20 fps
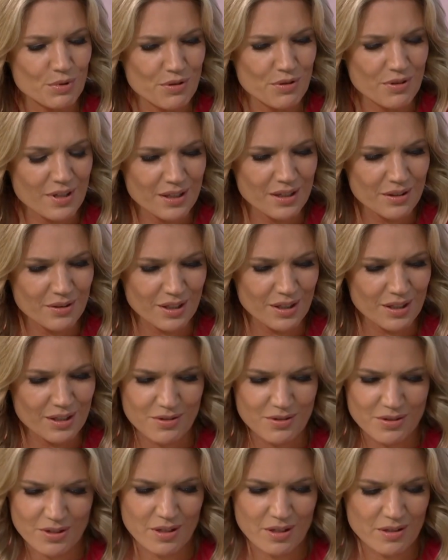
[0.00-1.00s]
think that
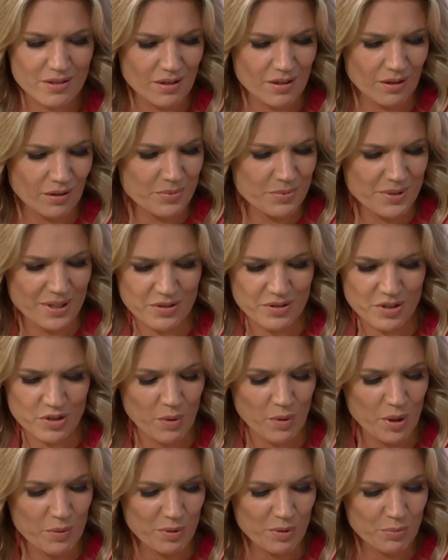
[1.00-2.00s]
in certain circumstances
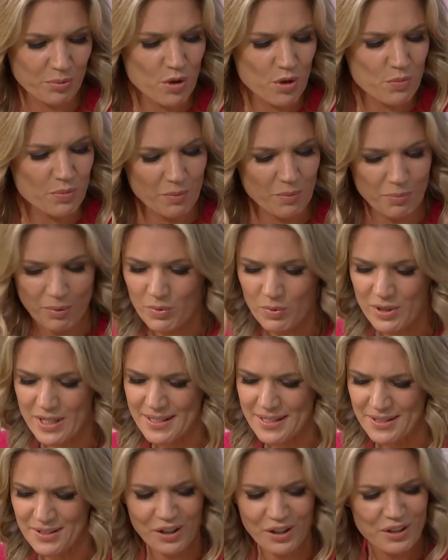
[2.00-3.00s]
might be appropriate, but when
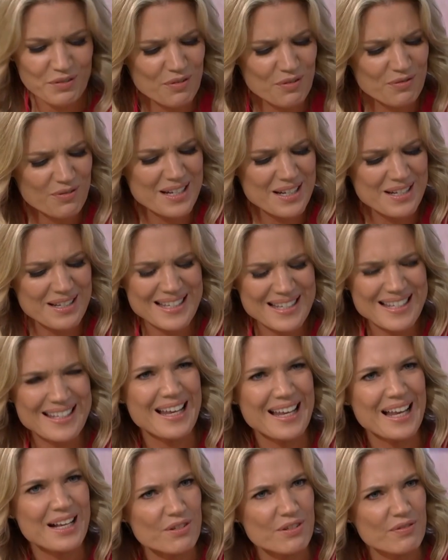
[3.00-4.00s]
it's knife offenders,
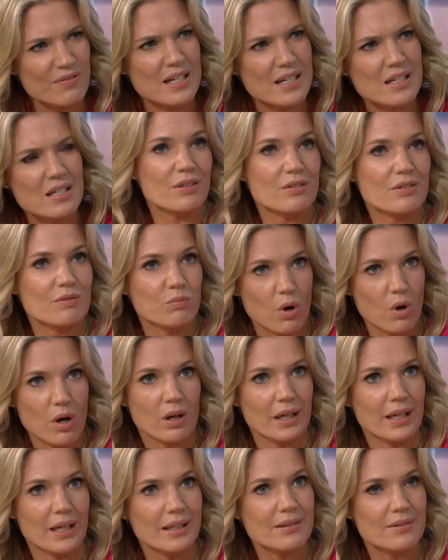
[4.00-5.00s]
sex offenders,
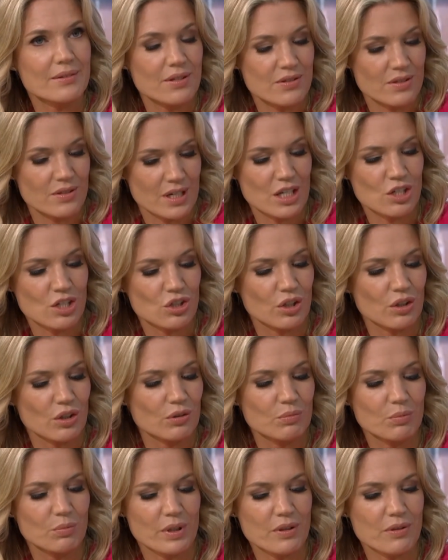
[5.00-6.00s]
why there's an
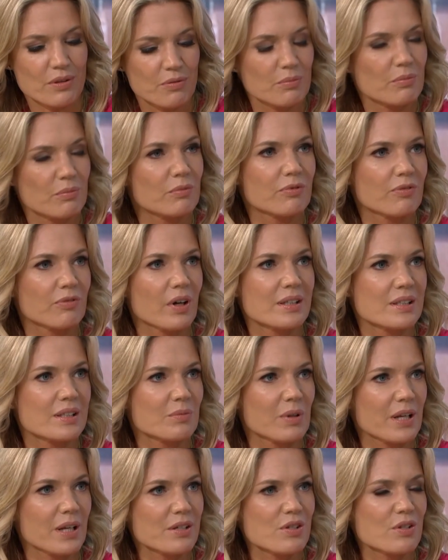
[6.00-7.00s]
issue with
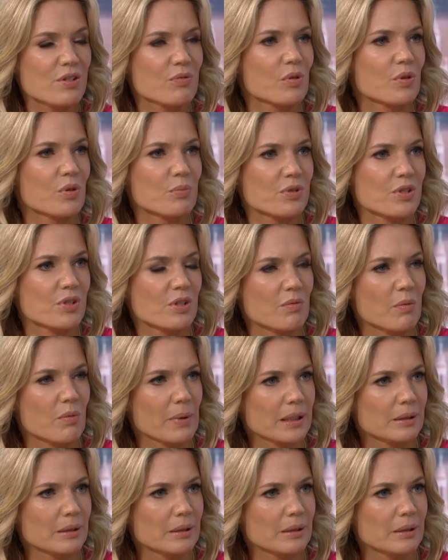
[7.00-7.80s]
finding places for them, presumably.